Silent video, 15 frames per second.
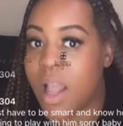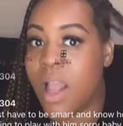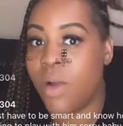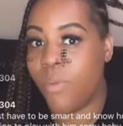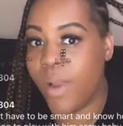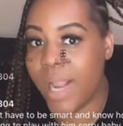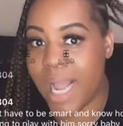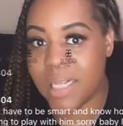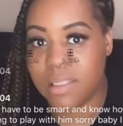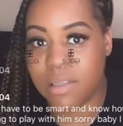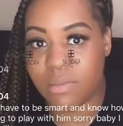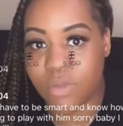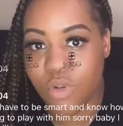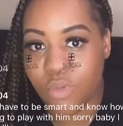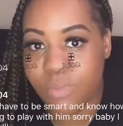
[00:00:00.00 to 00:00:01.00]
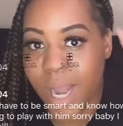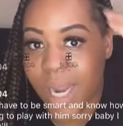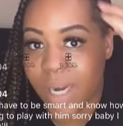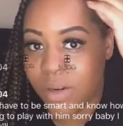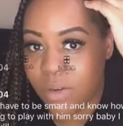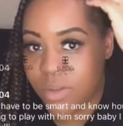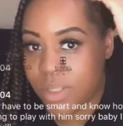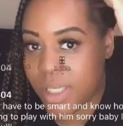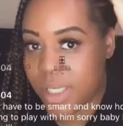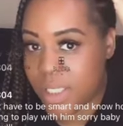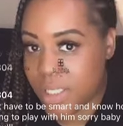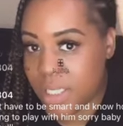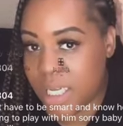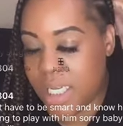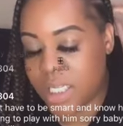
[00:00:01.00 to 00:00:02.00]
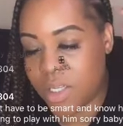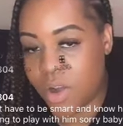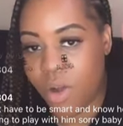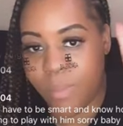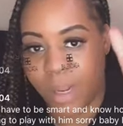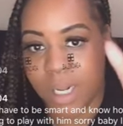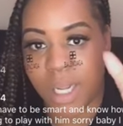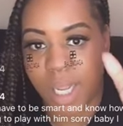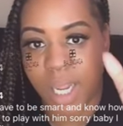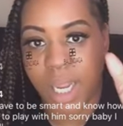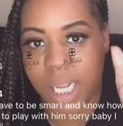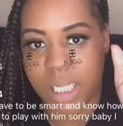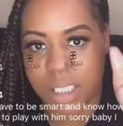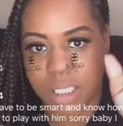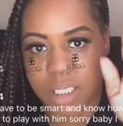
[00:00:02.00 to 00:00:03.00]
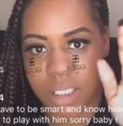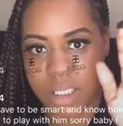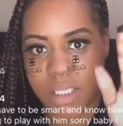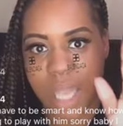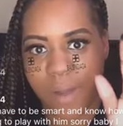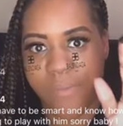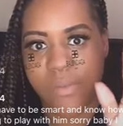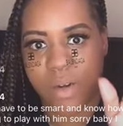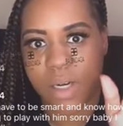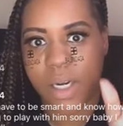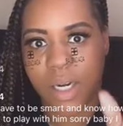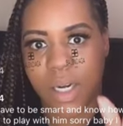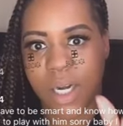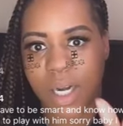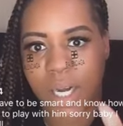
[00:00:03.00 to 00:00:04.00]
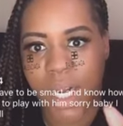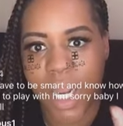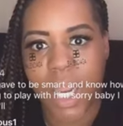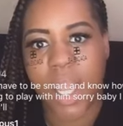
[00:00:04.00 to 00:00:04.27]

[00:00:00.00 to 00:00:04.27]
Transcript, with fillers: We got some new bottles. It's, it's going to be lit. It's definitely lit.